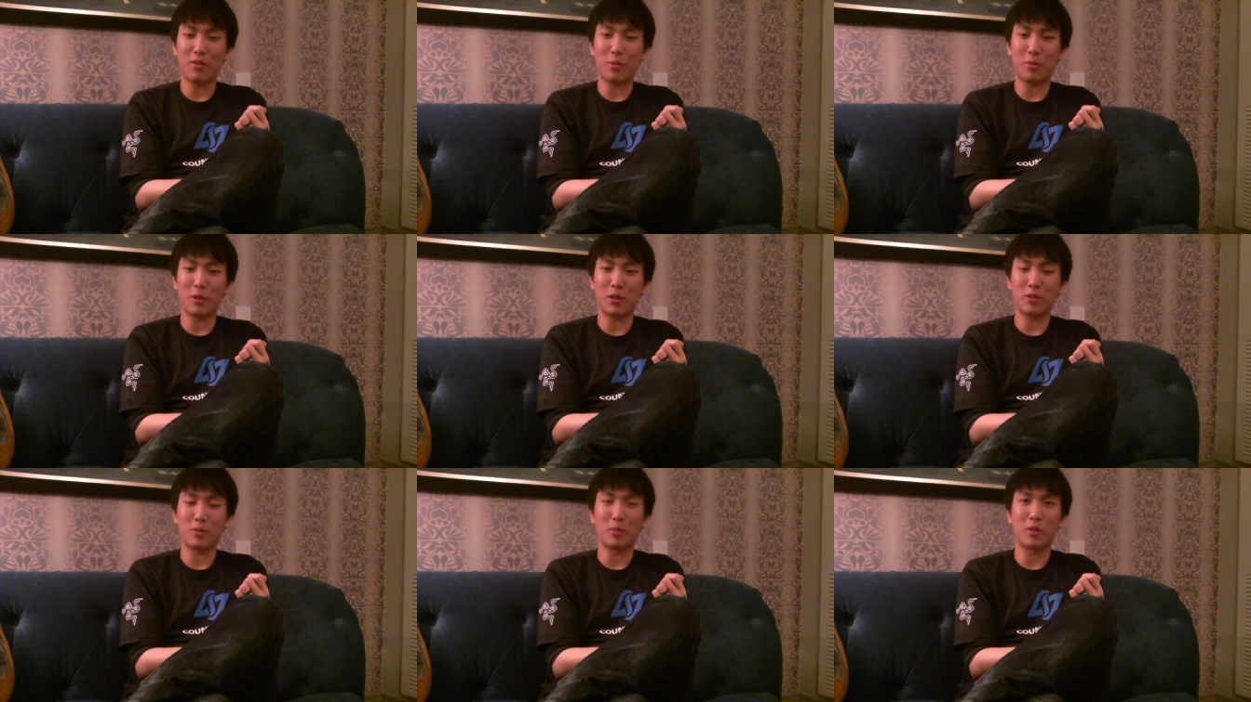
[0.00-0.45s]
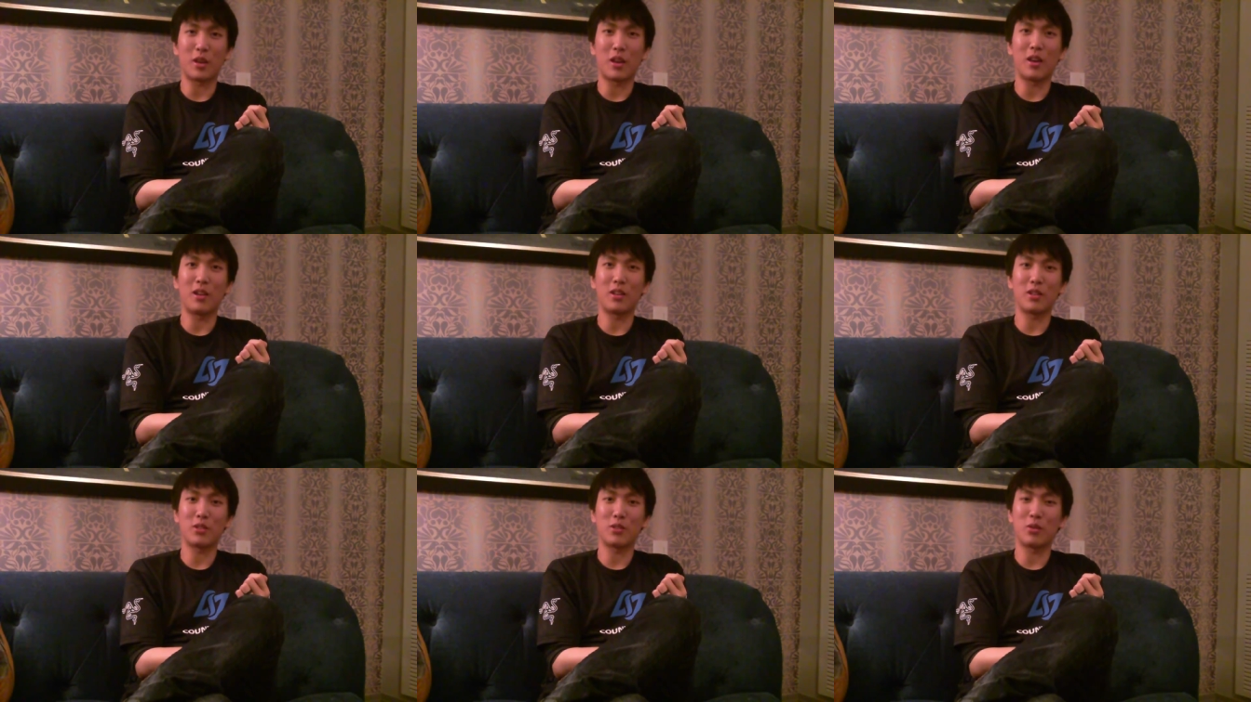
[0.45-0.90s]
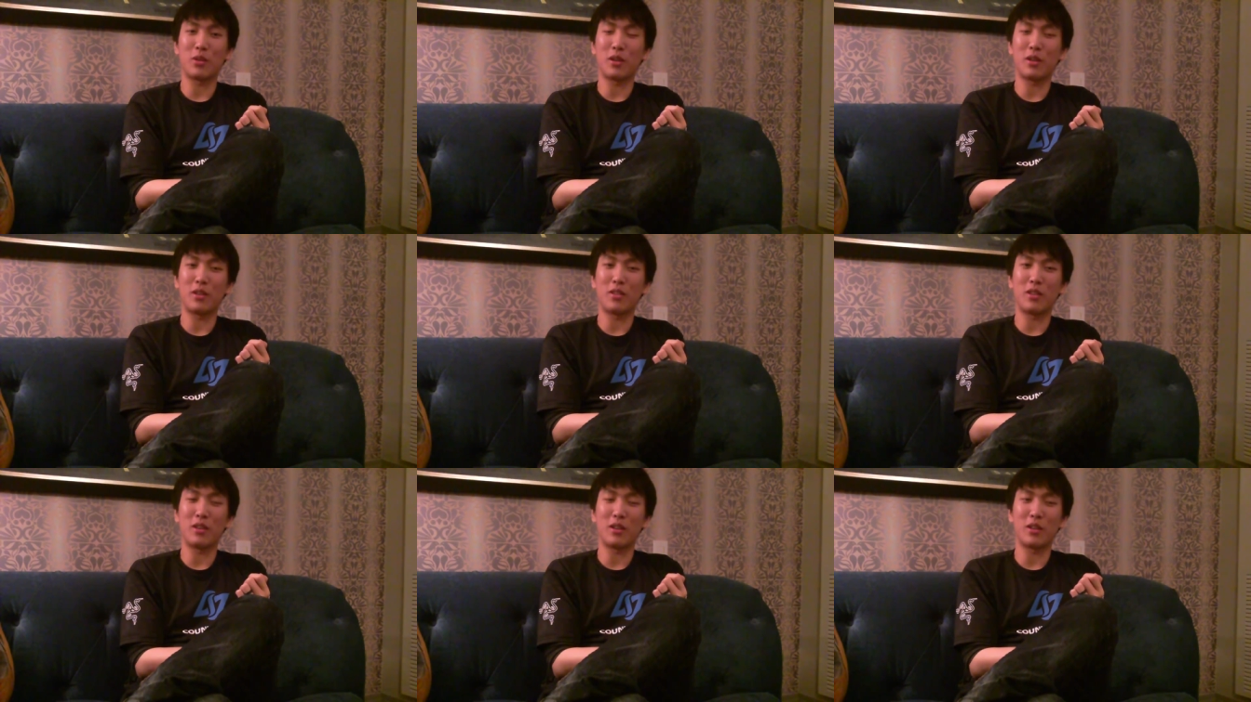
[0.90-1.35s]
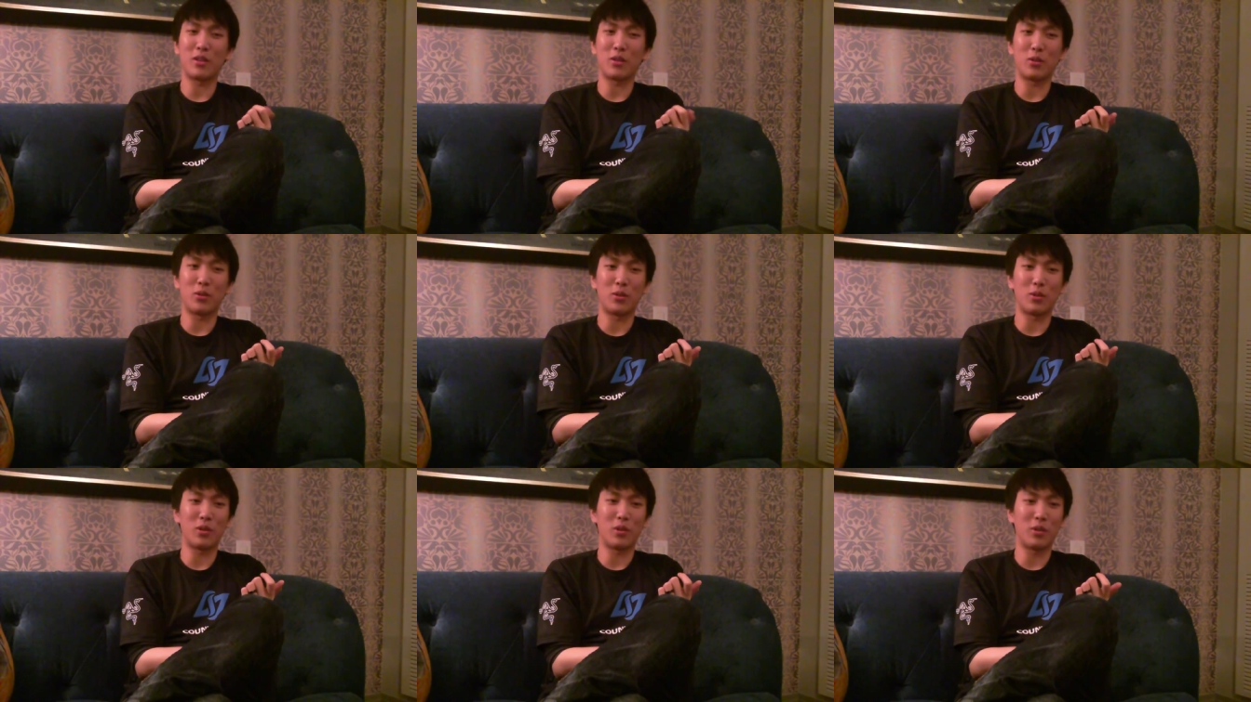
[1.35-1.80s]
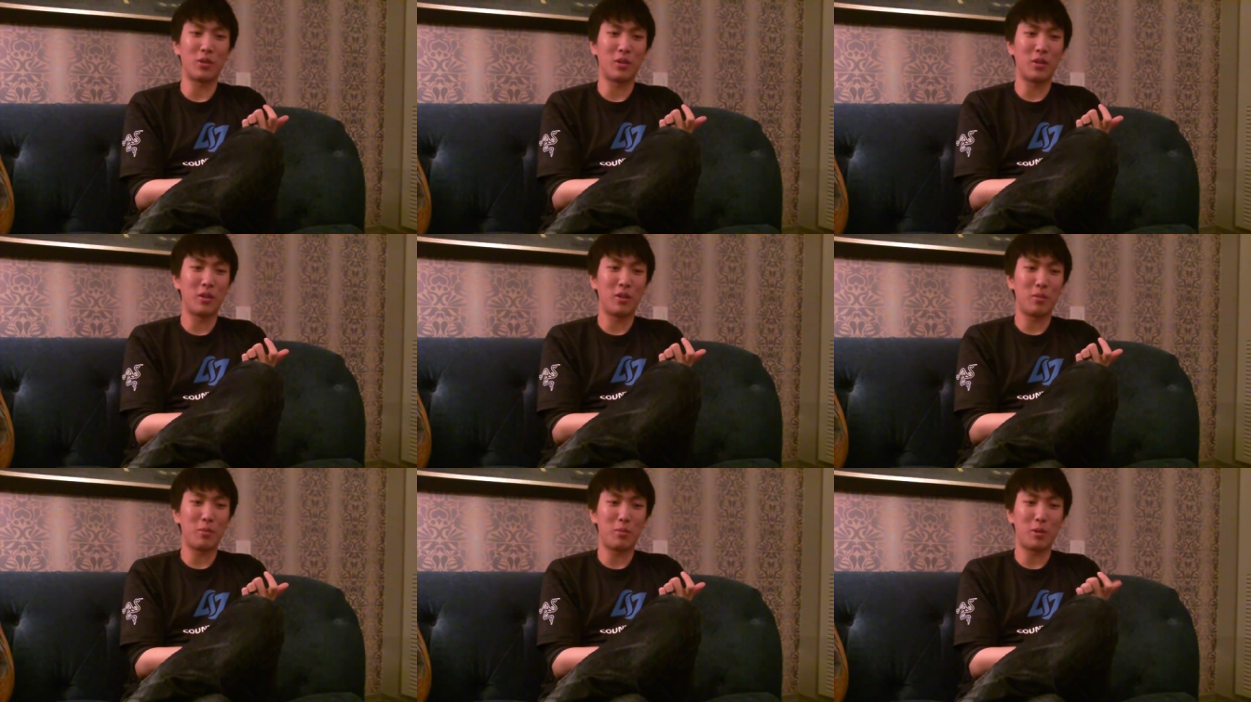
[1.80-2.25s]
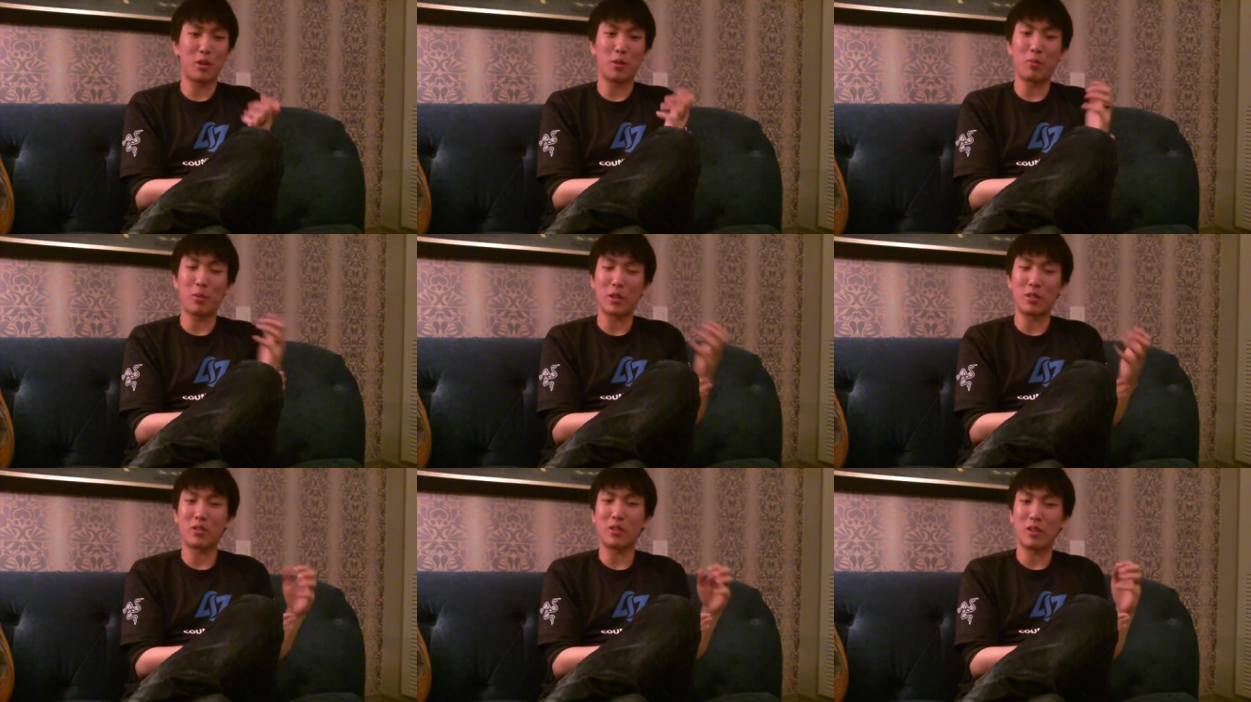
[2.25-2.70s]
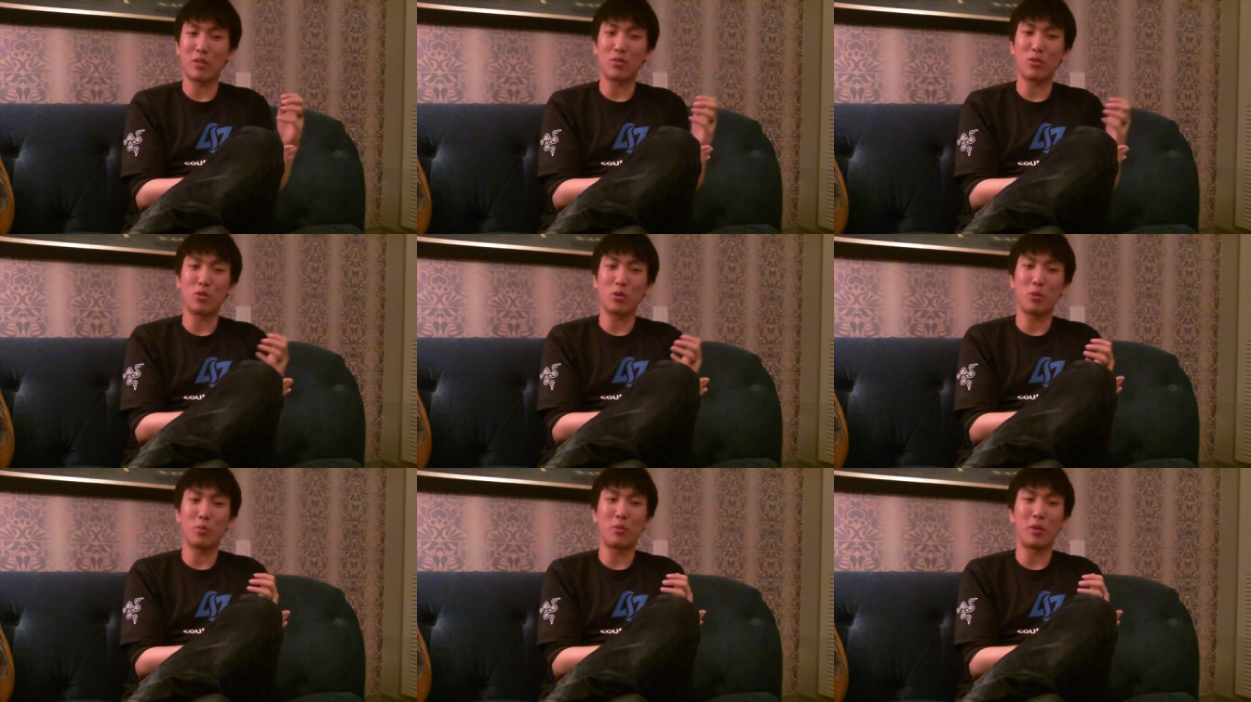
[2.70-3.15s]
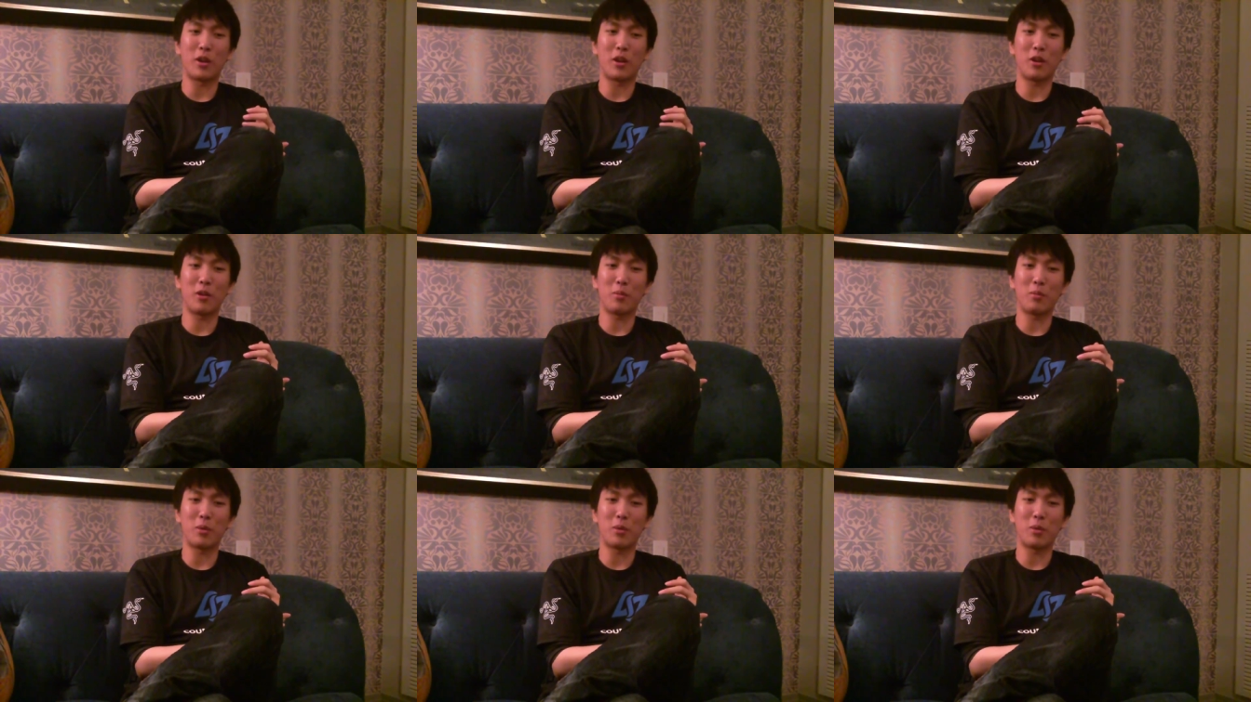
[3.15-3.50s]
the best mechanics or anything or be the best individual player,